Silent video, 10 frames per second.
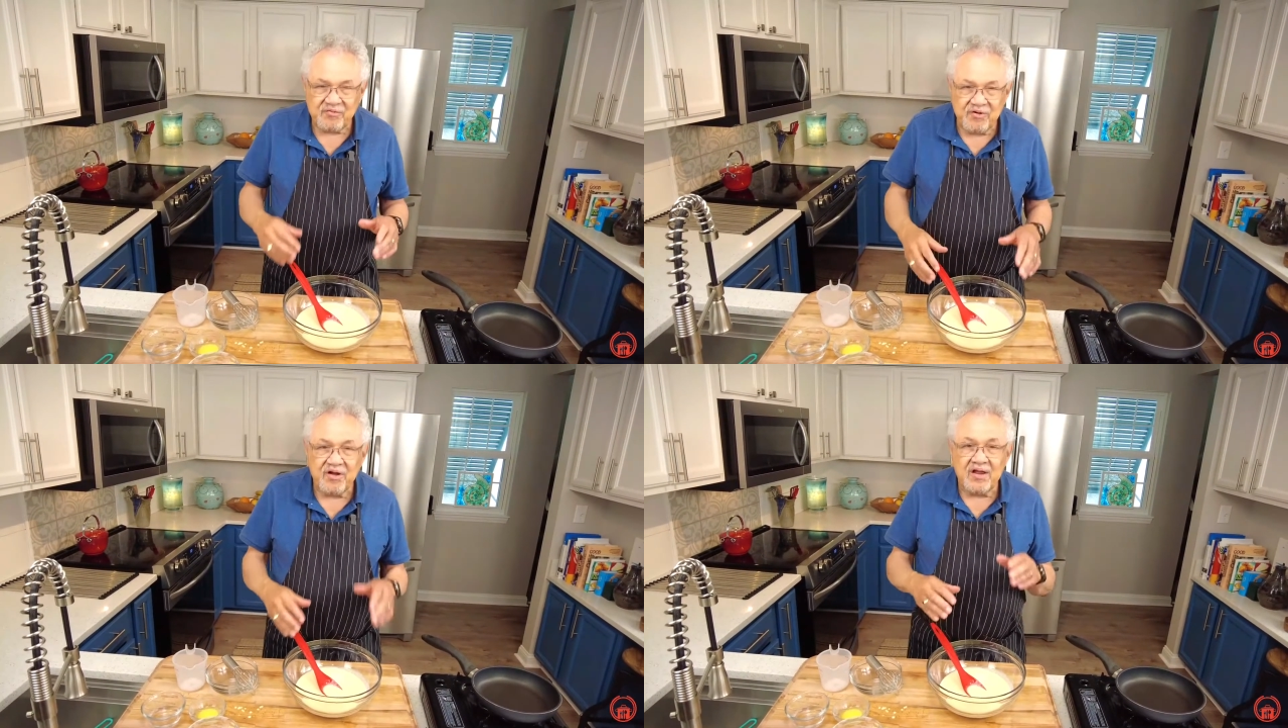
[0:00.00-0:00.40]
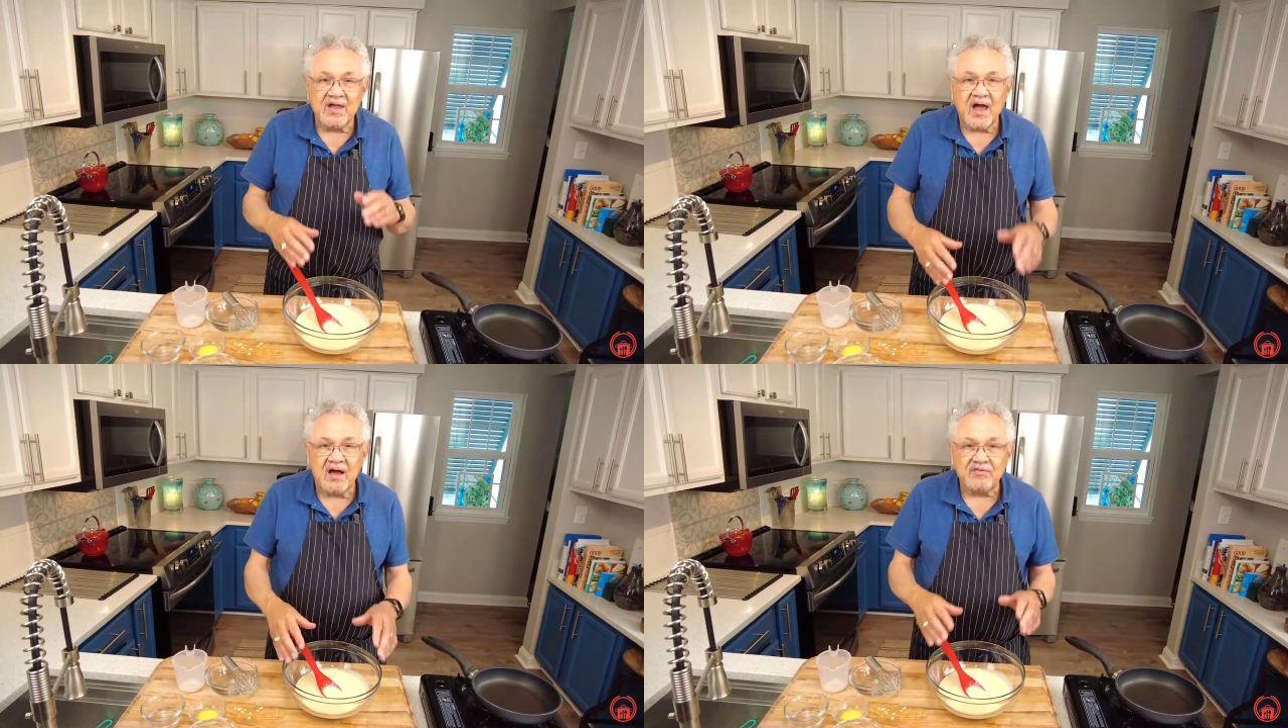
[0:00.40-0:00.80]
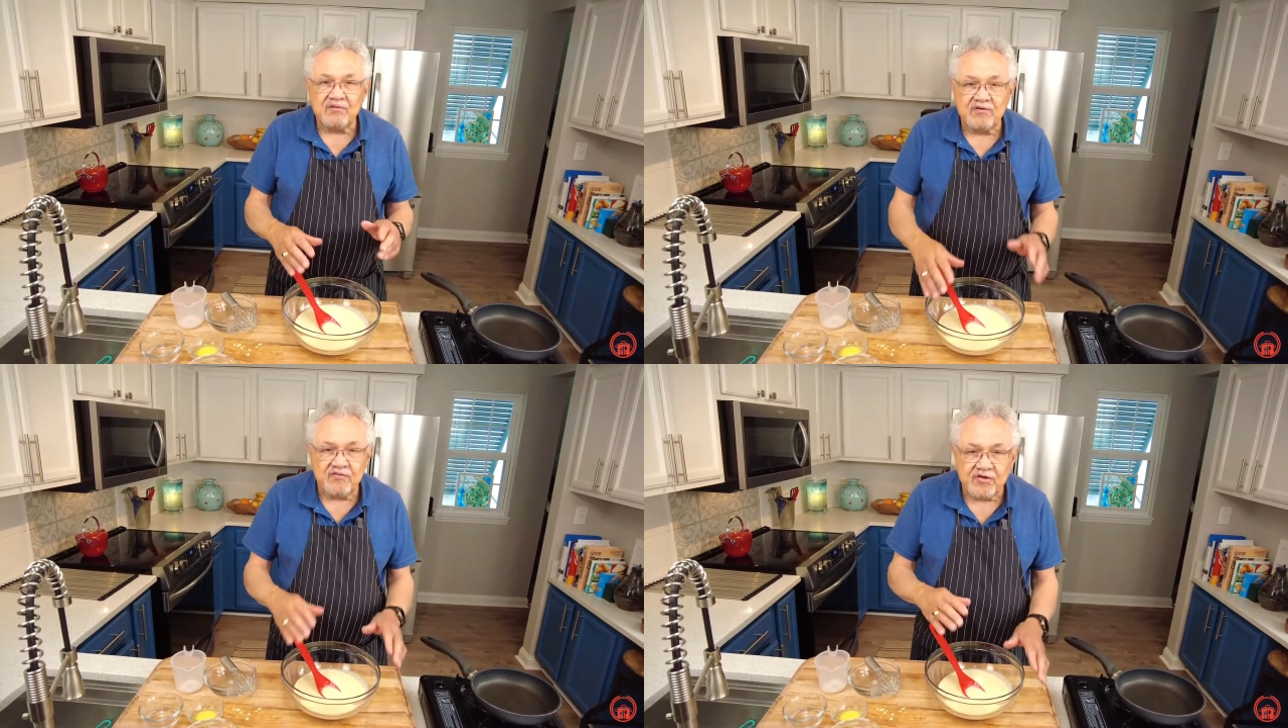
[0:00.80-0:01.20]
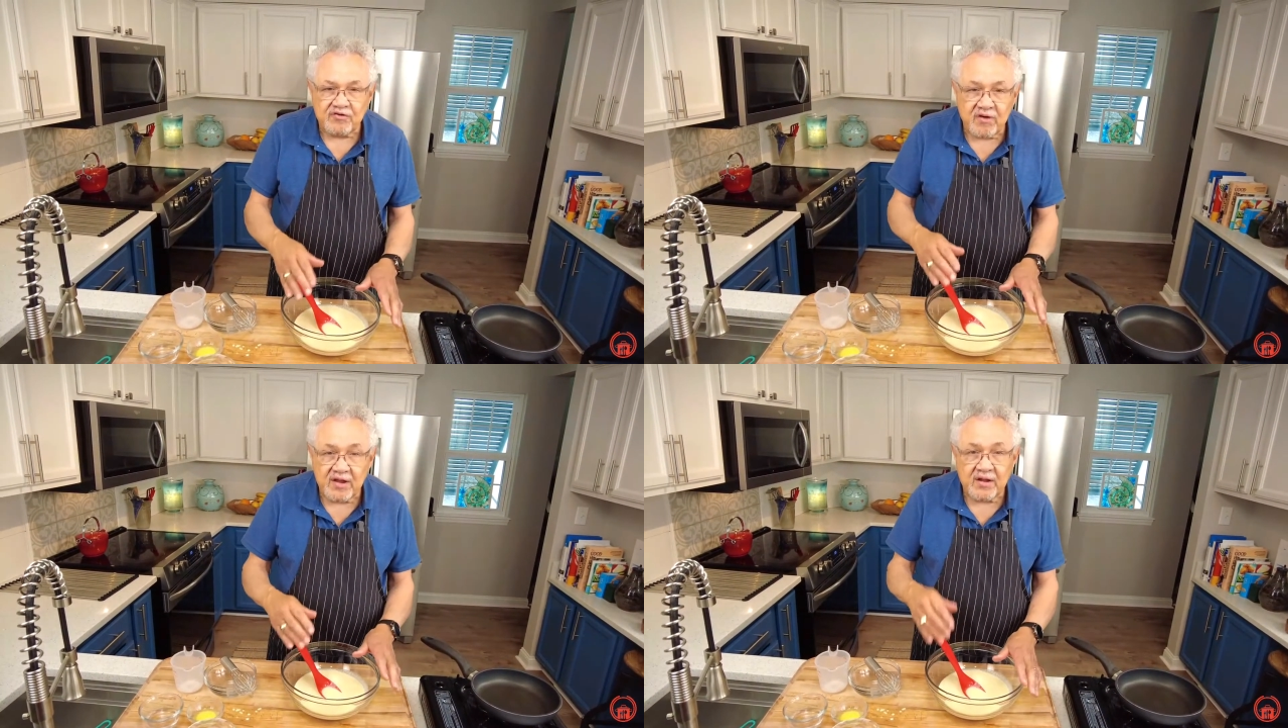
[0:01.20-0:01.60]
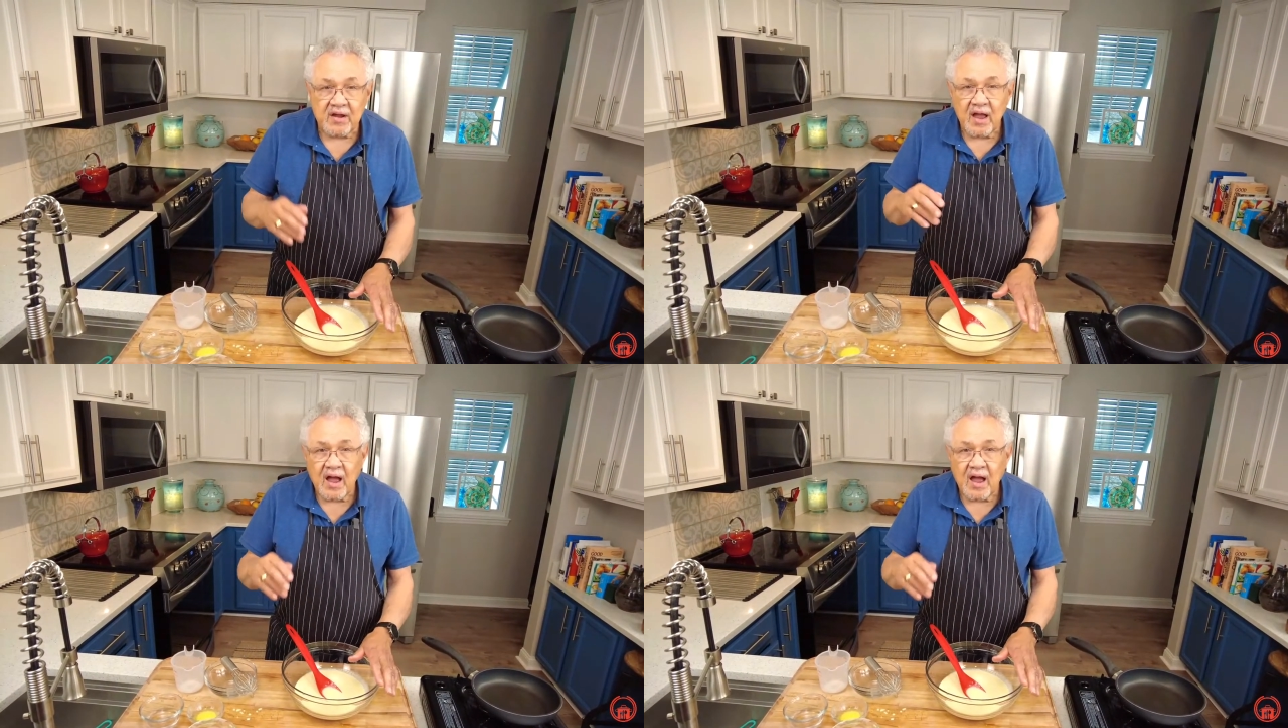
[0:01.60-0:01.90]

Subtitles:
really have to refrigerate it.